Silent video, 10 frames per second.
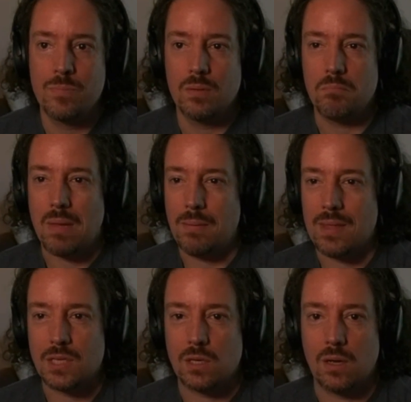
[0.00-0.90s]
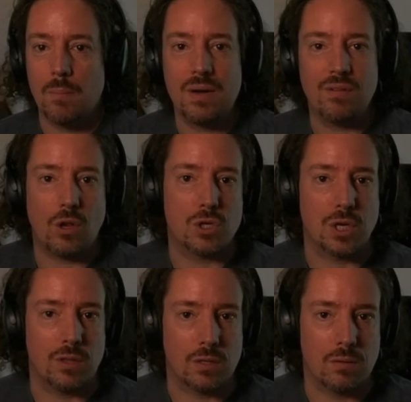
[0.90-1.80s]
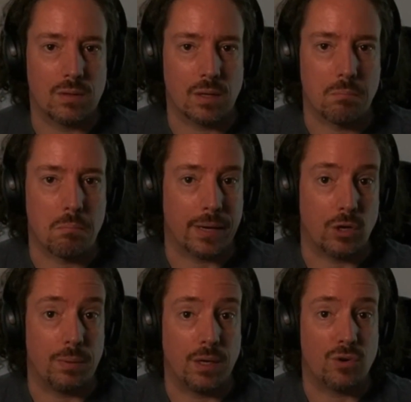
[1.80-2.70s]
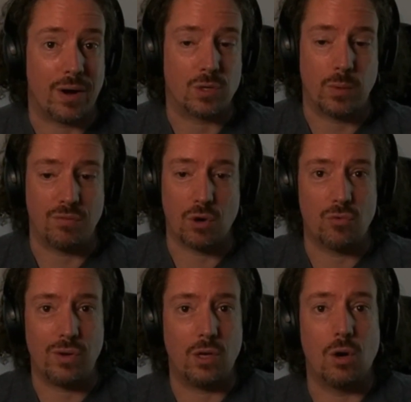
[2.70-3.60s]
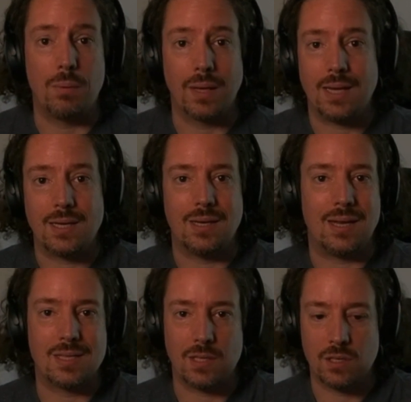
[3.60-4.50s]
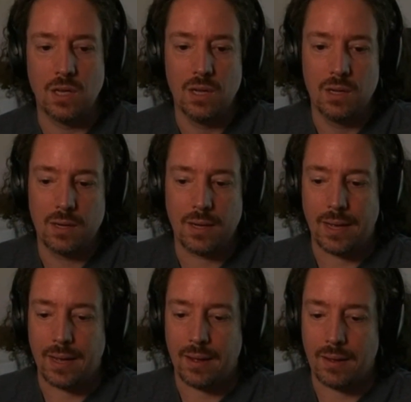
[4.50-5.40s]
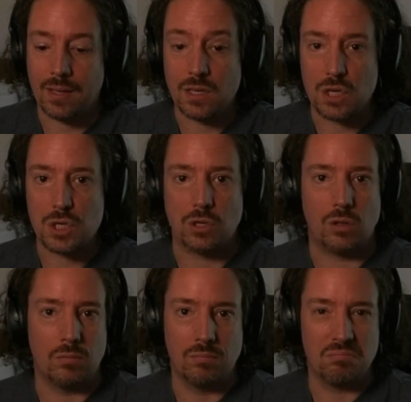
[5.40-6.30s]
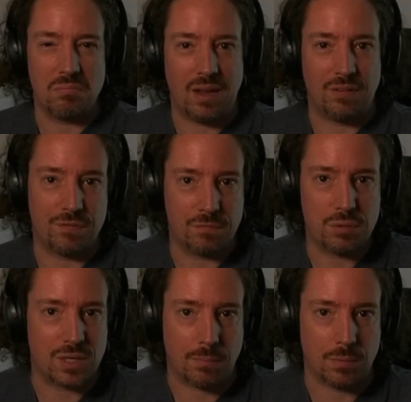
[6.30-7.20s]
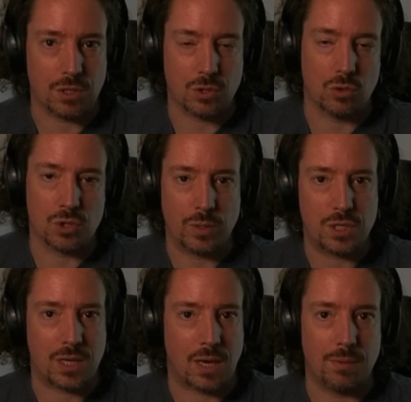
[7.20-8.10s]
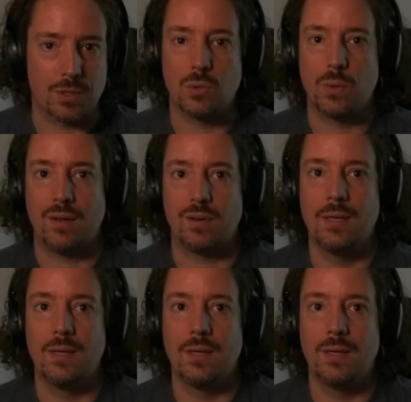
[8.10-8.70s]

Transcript: maybe there's a bit of logic that might not be correct when you've got really complicated nested conditional if statements or switch statements or whatever.